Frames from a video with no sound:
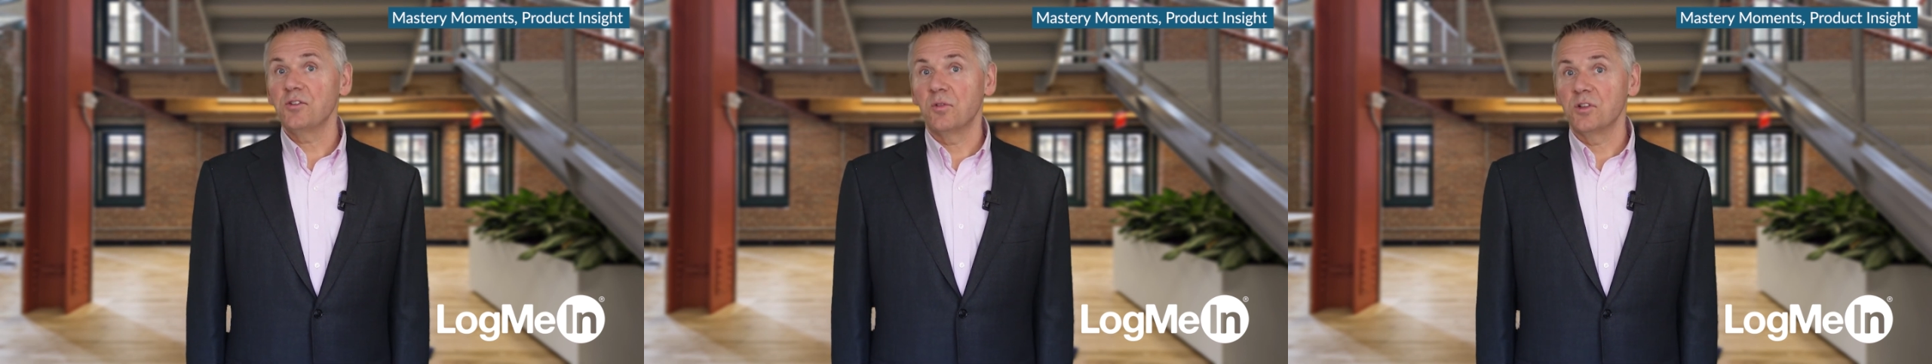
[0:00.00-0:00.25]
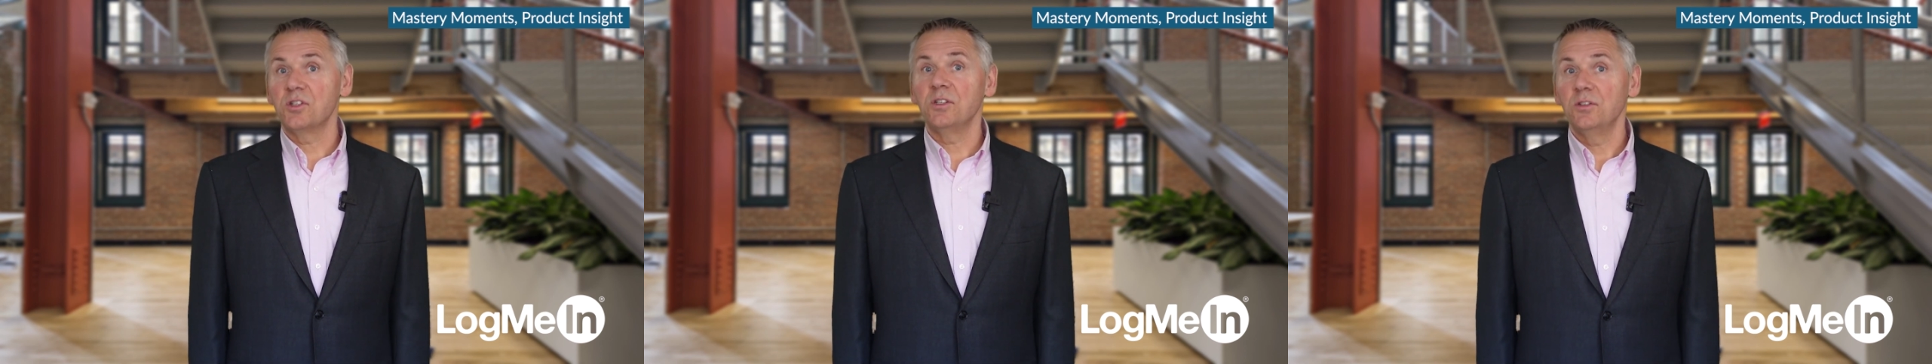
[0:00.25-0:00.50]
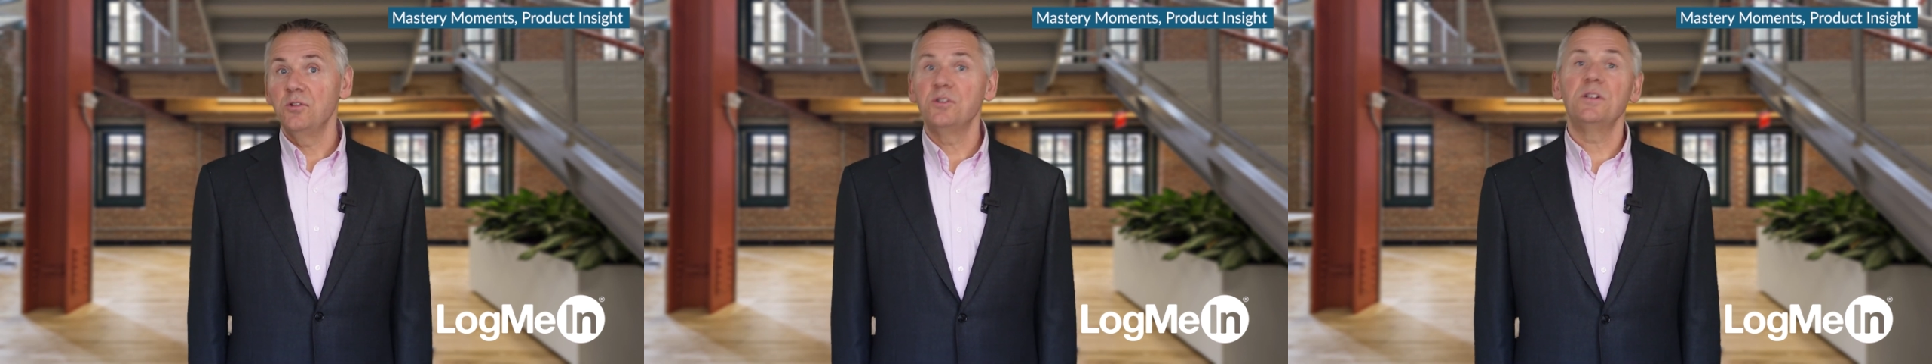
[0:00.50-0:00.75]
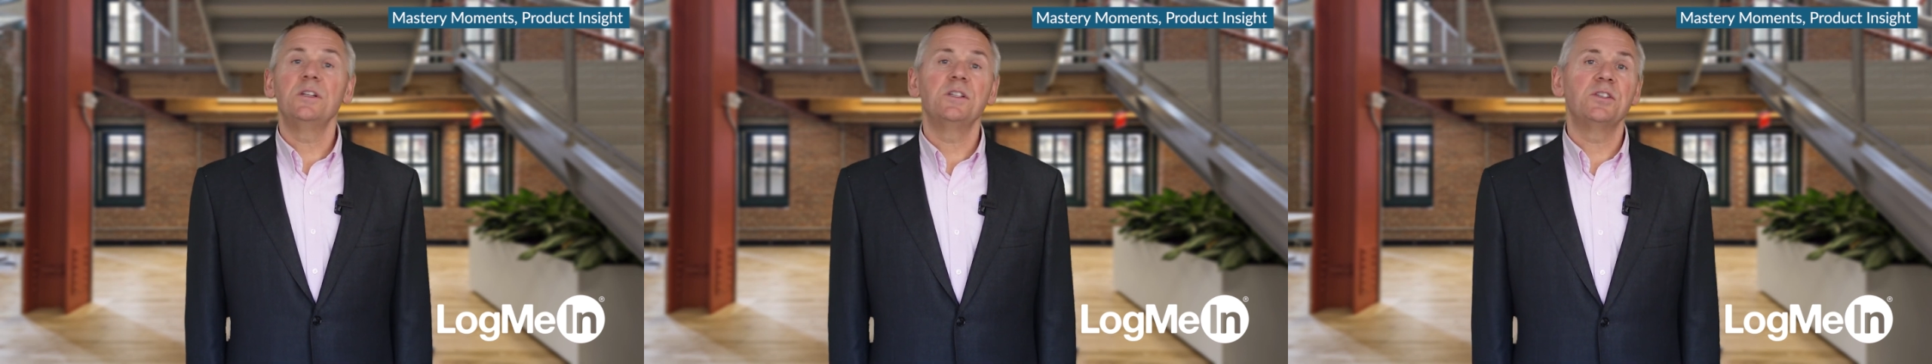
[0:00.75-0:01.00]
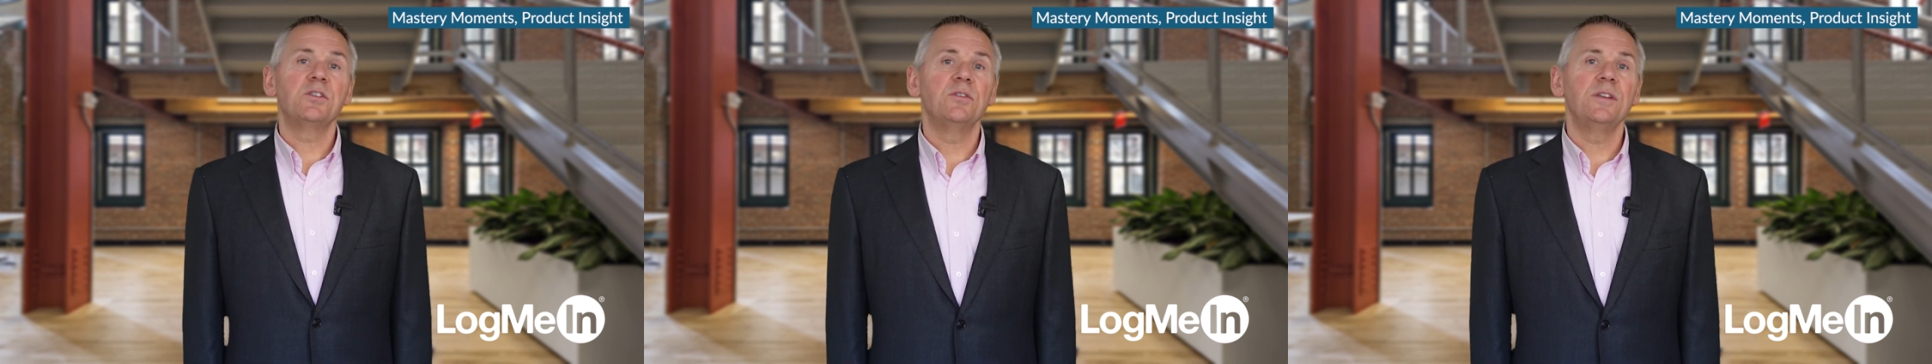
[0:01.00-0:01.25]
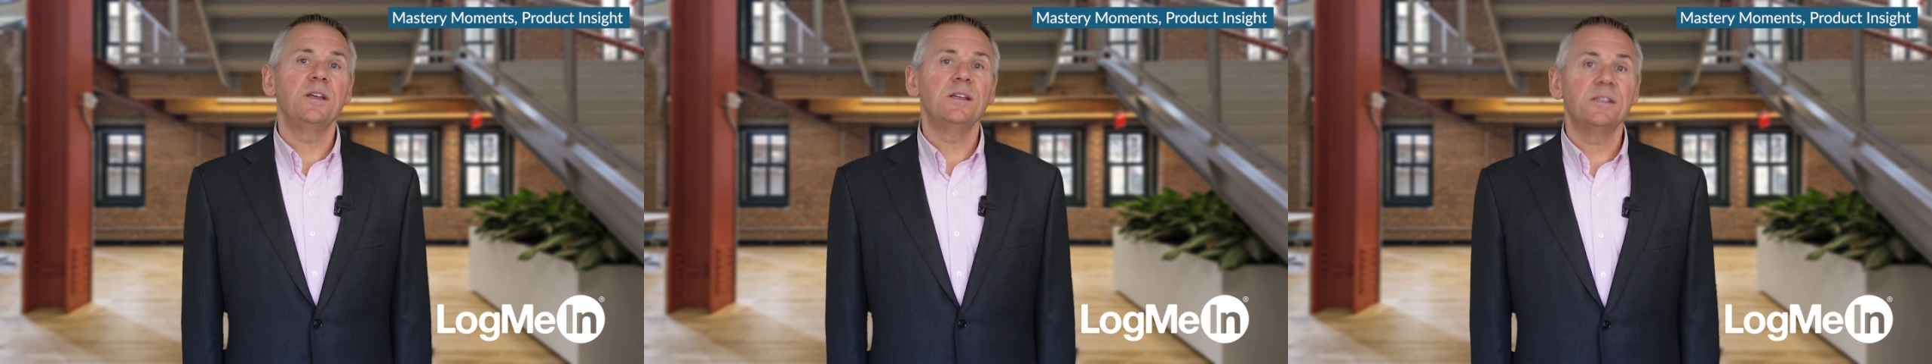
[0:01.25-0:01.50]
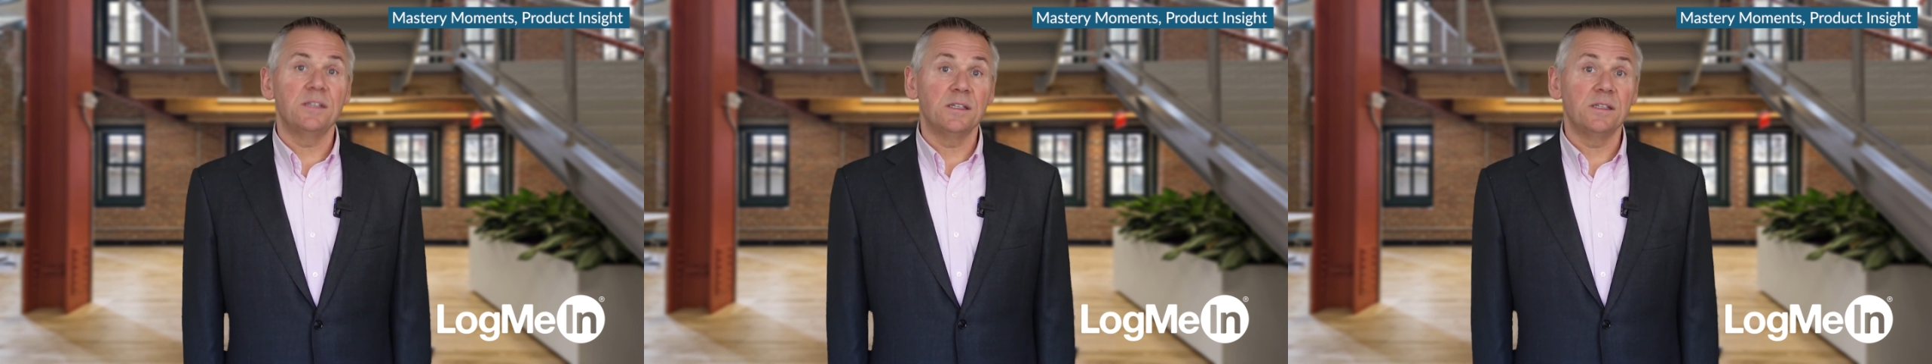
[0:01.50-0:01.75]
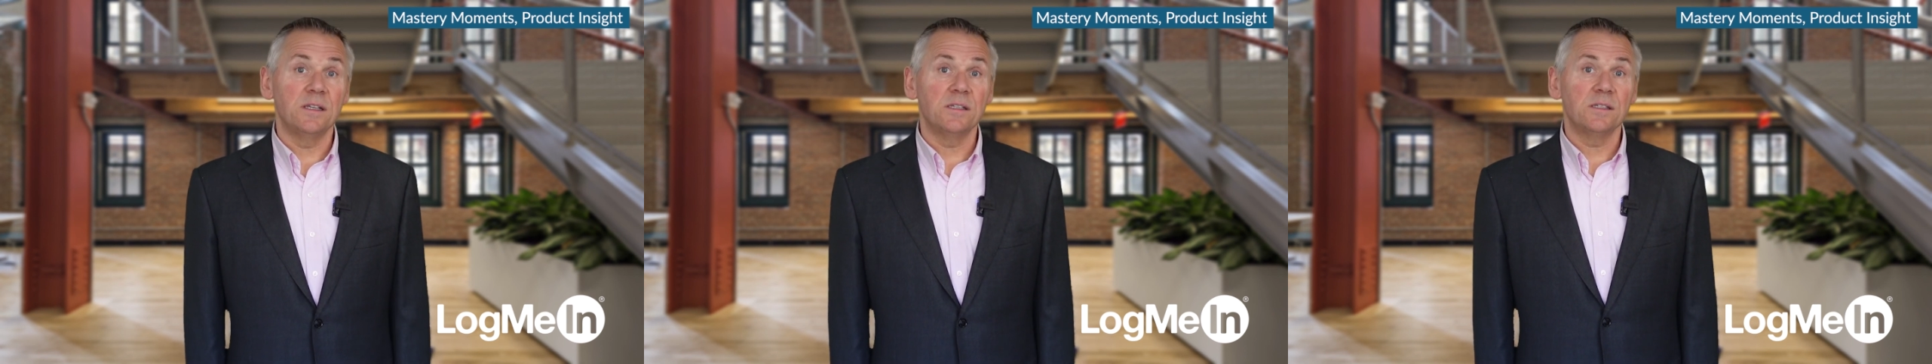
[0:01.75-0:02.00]
or solution consulting
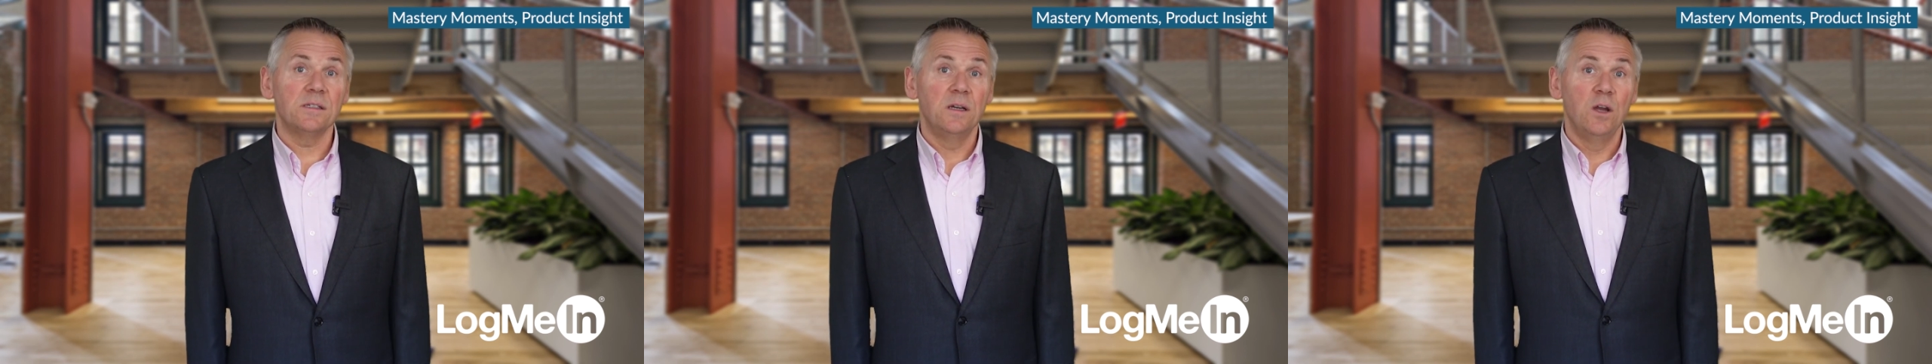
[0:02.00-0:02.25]
assistance.